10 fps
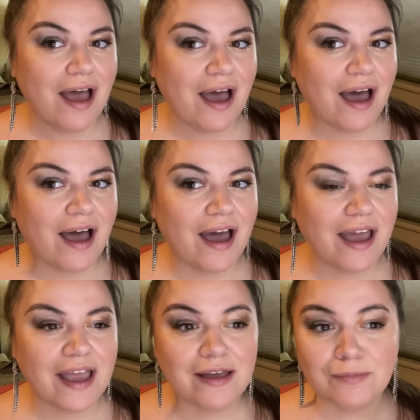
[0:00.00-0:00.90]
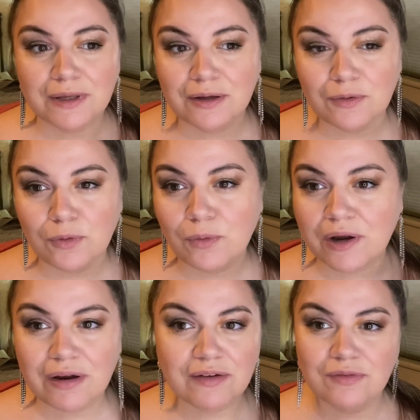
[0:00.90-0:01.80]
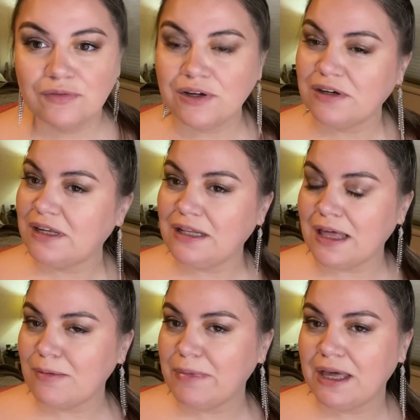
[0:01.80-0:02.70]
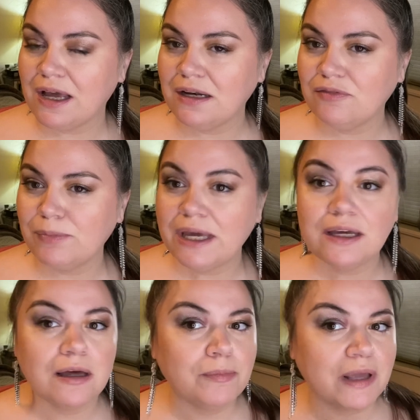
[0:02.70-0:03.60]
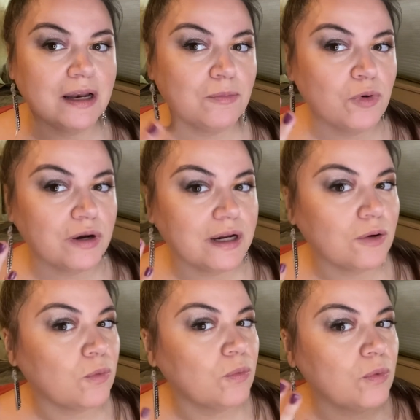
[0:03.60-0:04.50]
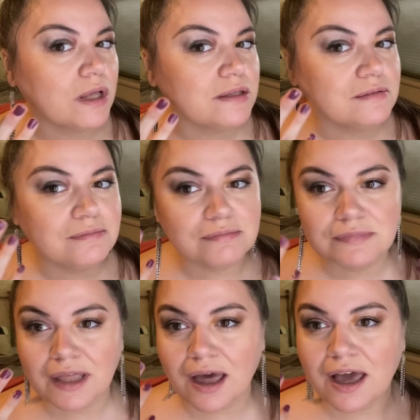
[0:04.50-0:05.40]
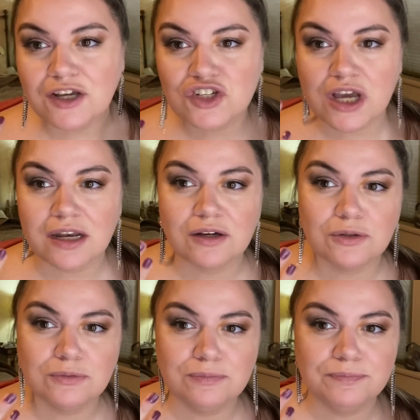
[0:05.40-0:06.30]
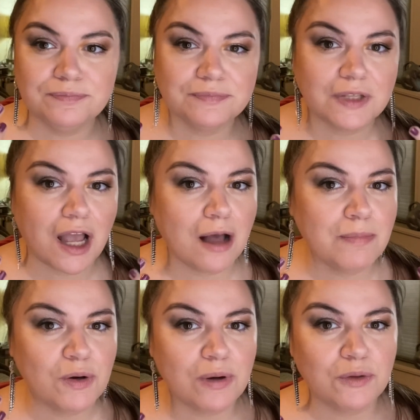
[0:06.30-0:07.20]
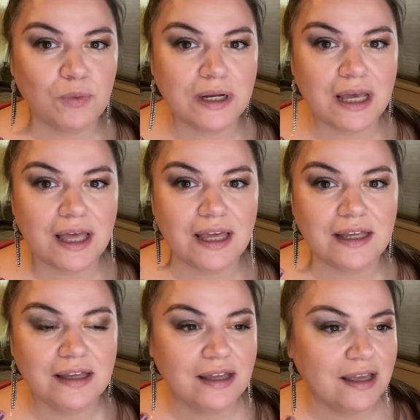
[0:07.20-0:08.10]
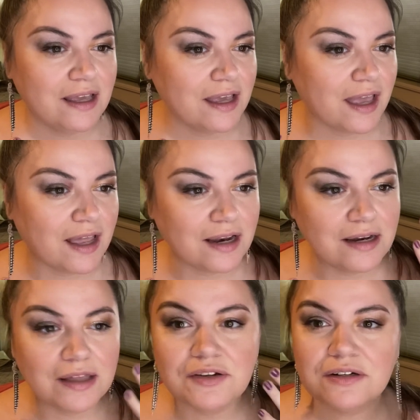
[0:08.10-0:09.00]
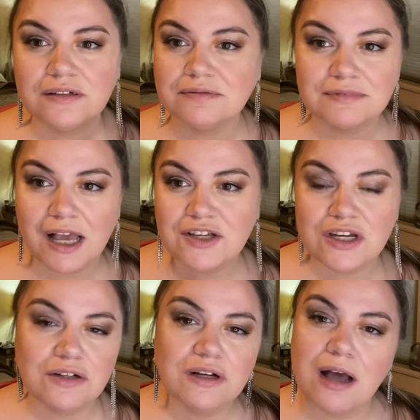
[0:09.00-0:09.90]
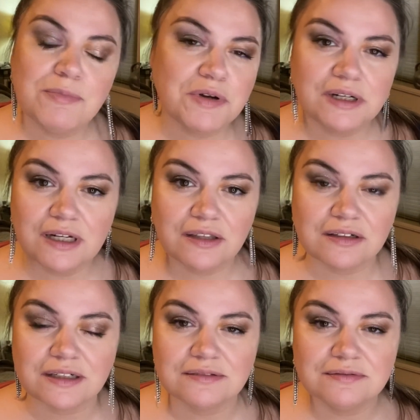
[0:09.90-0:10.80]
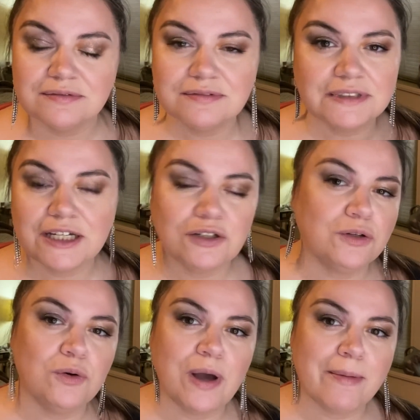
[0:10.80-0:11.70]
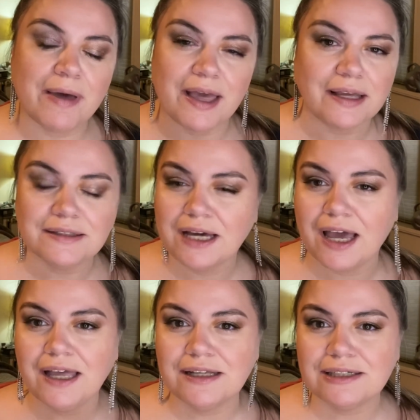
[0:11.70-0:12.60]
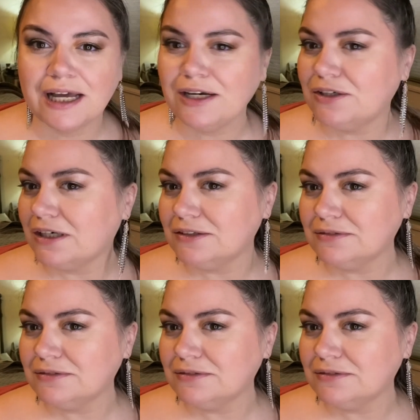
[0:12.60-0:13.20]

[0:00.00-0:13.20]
I am wearing very glammy kind of makeup, and I'm wearing one eyeshadow combo on one eye and another eyeshadow combo on another. Like, who am I? I don't know.